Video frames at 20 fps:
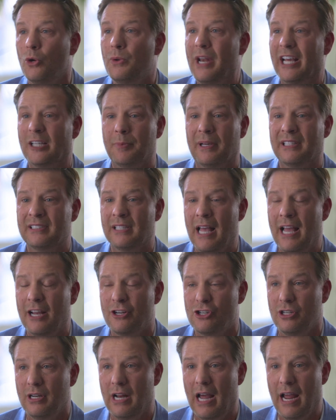so next best
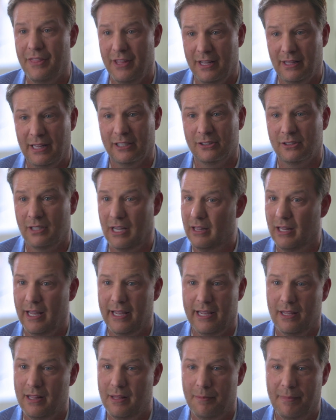action, I think I
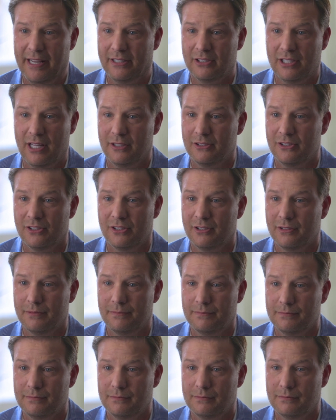like it. That makes sense.
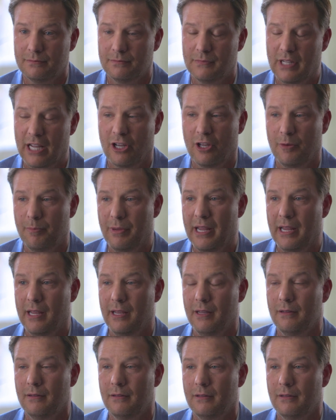It could be...